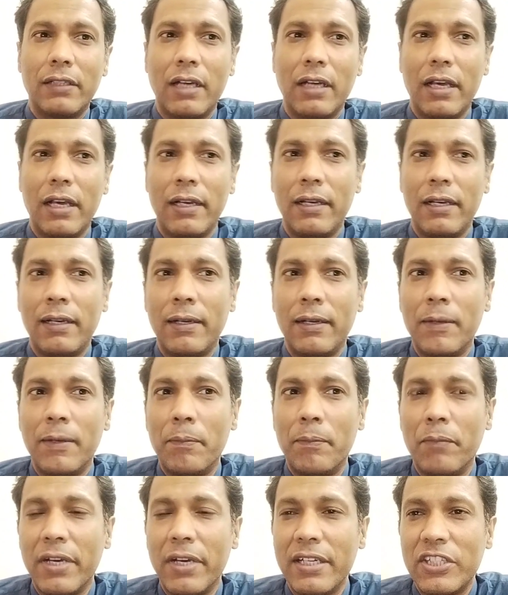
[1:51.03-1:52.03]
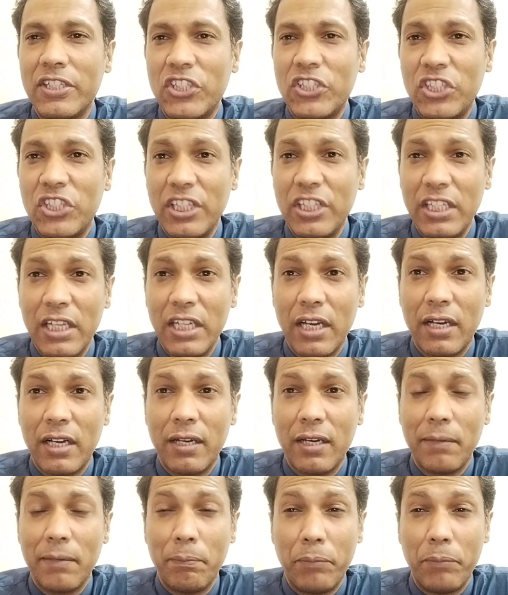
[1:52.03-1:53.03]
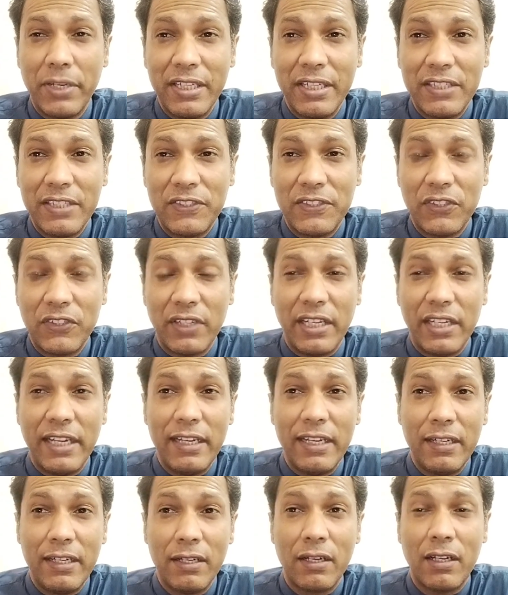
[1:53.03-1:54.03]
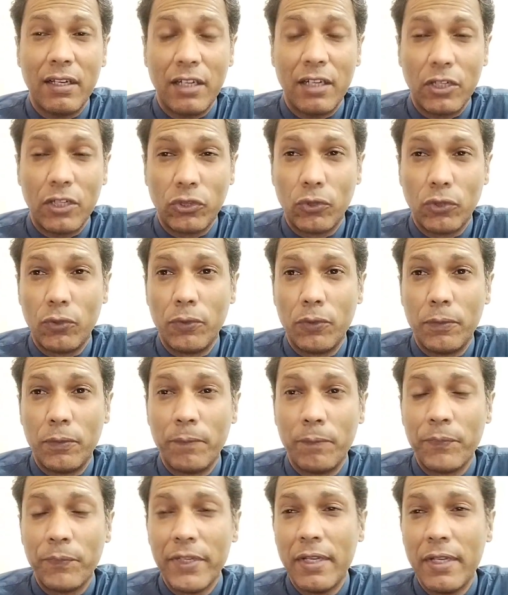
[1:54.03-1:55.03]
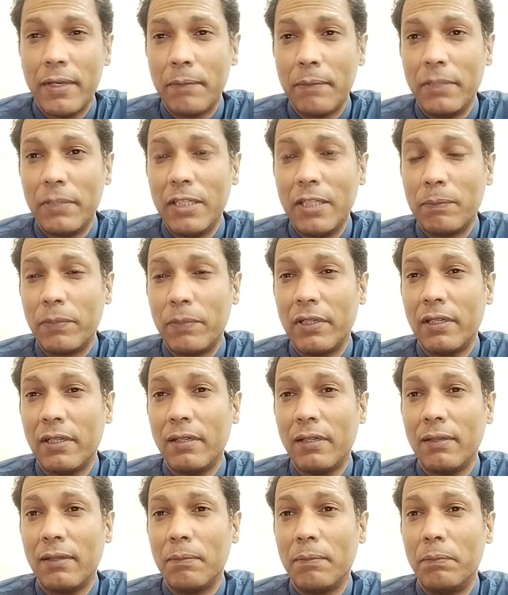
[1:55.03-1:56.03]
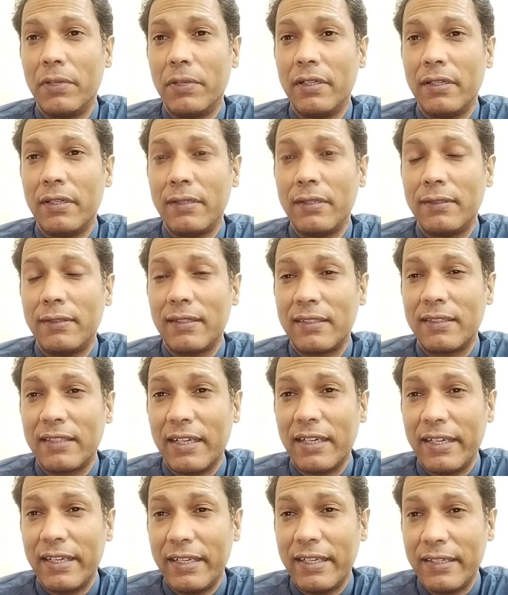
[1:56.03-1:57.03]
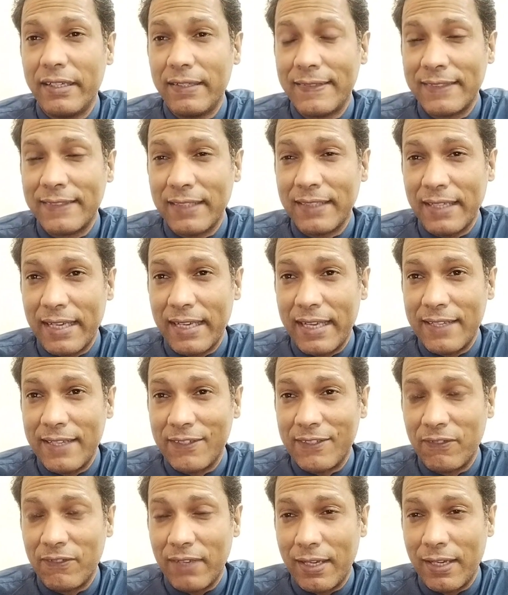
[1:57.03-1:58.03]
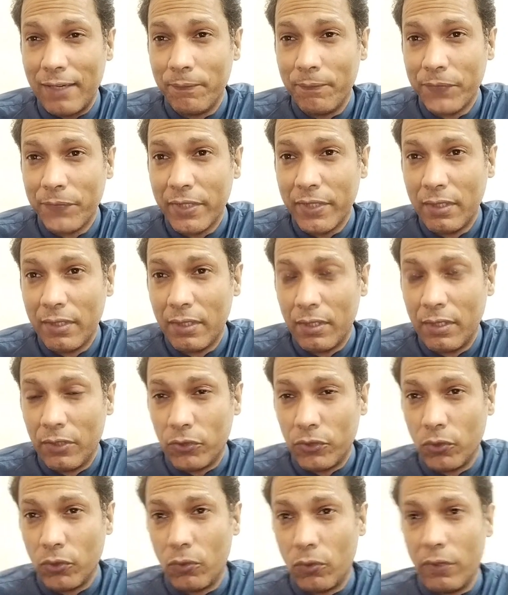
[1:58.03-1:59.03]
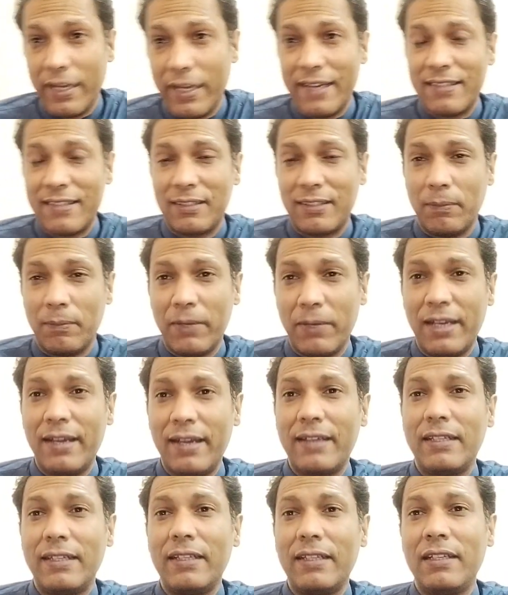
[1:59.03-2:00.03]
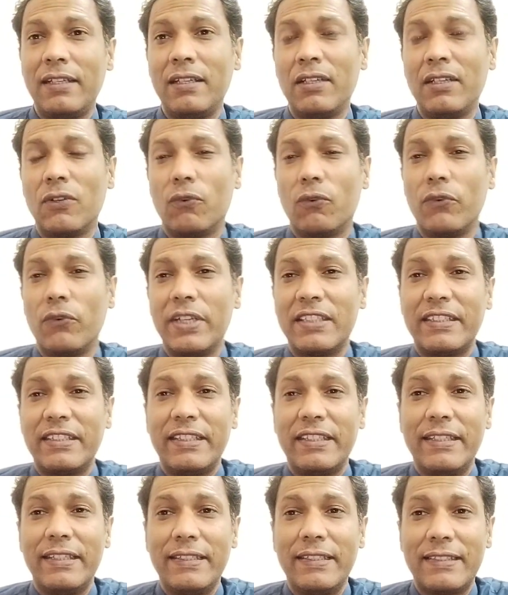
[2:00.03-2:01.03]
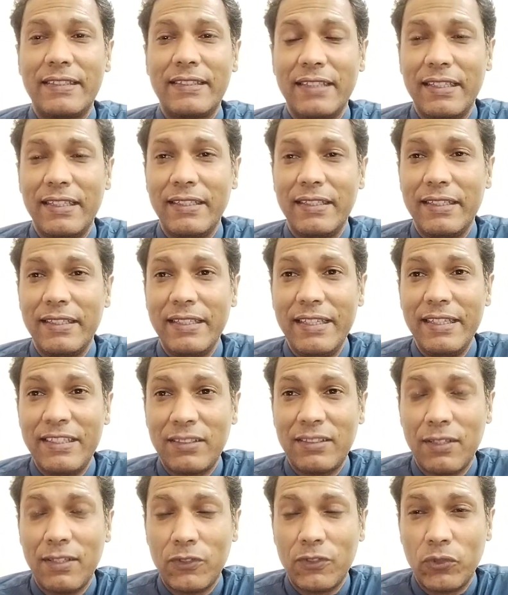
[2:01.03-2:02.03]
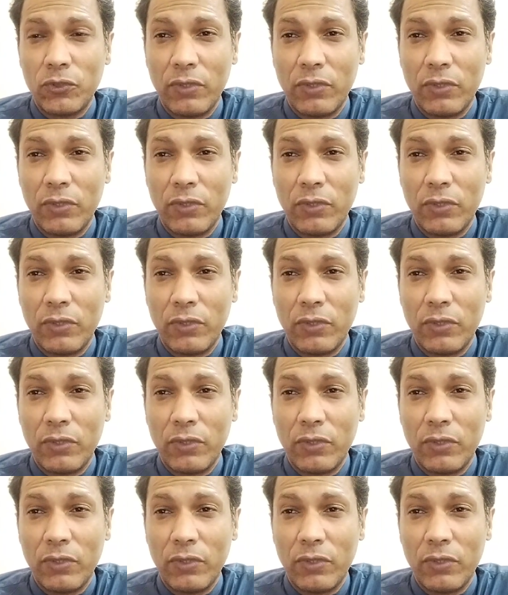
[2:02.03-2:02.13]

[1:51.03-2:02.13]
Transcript: Al-Manshia Bridge in Khartoum. People burnt tires as well. So instability which is in eastern